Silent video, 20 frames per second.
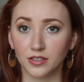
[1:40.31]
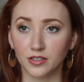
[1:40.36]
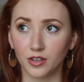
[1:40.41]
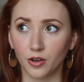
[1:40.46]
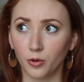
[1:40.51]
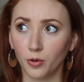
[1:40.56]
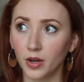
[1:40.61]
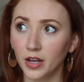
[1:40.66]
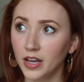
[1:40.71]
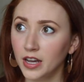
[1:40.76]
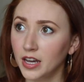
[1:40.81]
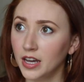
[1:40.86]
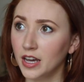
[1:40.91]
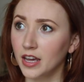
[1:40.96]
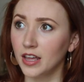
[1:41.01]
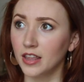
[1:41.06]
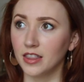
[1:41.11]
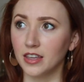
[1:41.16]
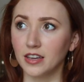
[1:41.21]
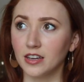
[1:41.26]
So
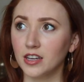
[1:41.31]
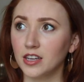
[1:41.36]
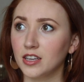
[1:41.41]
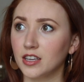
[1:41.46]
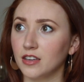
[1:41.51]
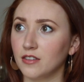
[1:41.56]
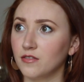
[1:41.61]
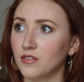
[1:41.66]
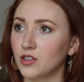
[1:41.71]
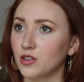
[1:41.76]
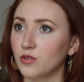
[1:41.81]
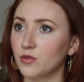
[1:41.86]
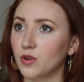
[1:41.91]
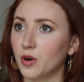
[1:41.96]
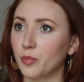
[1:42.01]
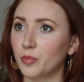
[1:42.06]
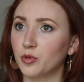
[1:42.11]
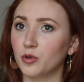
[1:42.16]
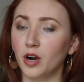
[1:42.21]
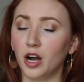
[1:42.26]
they could give you
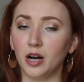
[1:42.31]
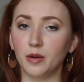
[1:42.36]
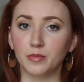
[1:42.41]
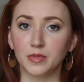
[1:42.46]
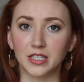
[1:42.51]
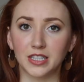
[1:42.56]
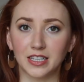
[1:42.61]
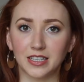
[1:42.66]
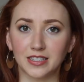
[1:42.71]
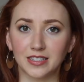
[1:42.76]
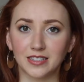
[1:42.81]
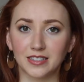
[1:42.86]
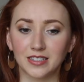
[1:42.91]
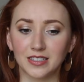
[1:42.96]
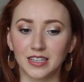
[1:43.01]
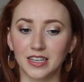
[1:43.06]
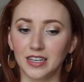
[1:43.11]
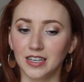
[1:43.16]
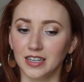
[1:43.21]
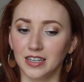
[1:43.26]
a prompt
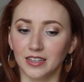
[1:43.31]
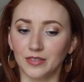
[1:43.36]
that's,